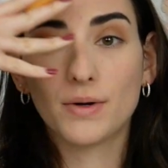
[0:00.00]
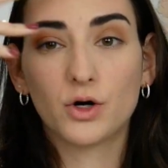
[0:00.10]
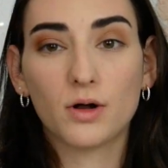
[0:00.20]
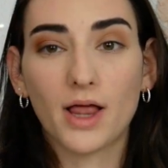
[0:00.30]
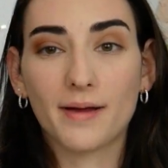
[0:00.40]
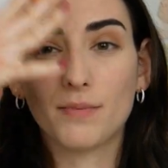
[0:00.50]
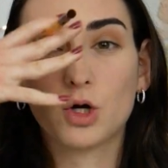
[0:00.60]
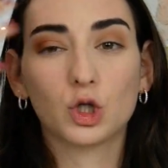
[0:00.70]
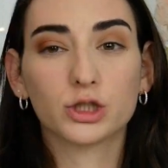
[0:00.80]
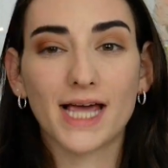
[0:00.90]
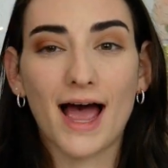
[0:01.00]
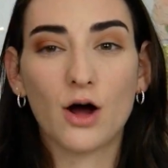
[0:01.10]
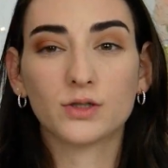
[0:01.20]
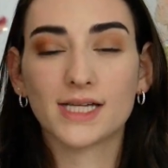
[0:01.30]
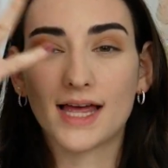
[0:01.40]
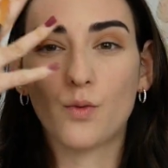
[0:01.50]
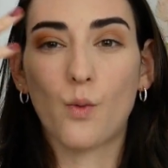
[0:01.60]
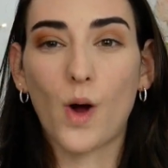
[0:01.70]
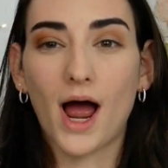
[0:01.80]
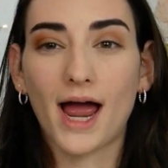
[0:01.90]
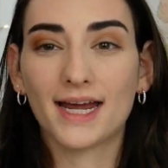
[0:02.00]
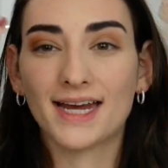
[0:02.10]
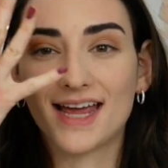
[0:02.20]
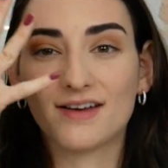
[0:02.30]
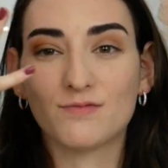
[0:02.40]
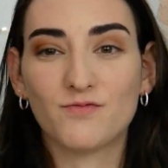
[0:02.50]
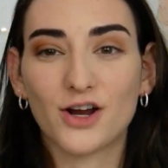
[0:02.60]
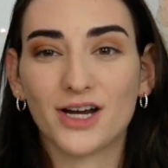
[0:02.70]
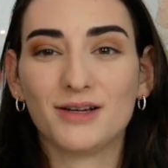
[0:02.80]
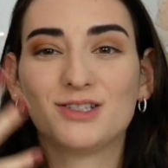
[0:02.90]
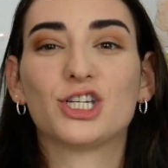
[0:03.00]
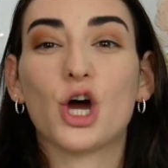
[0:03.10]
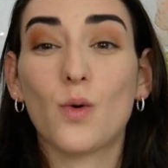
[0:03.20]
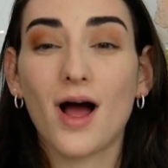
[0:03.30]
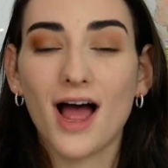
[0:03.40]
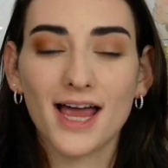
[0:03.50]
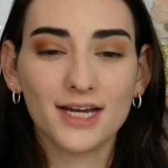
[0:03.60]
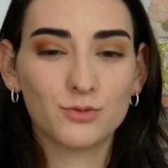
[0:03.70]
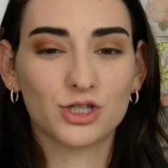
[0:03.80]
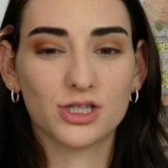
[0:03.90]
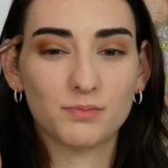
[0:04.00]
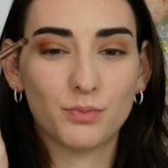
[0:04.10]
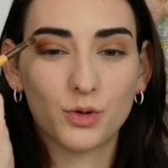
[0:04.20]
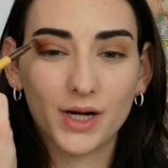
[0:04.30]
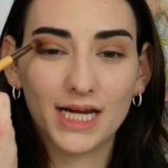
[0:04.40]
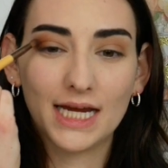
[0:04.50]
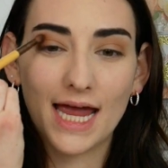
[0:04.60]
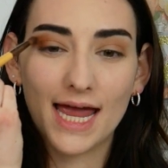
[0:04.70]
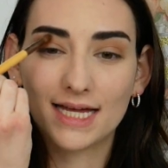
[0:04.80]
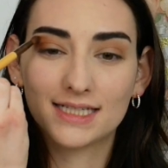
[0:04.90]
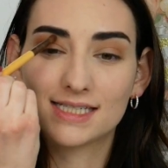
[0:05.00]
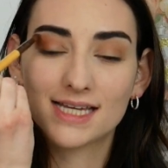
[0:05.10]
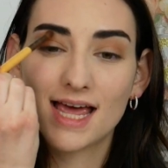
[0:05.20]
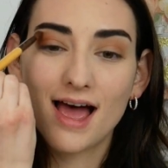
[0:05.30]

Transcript: like pulled out and wide and very doe-eyed, which is pretty, and